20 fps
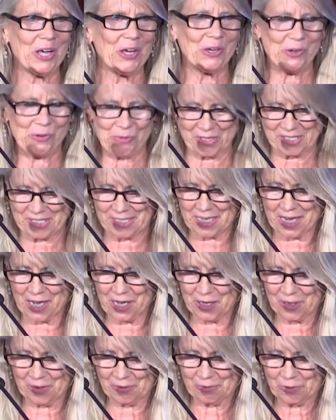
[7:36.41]
who was
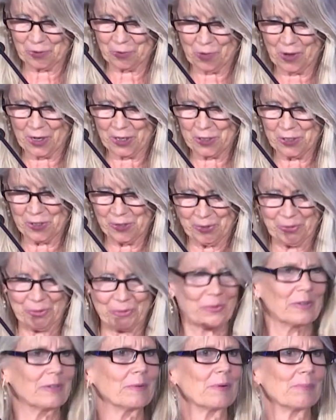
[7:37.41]
the one
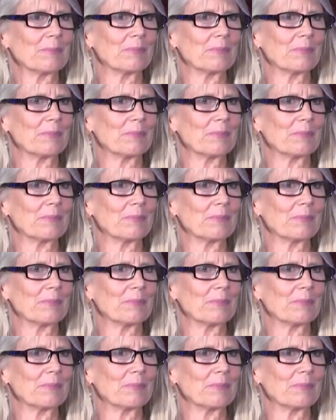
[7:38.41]
who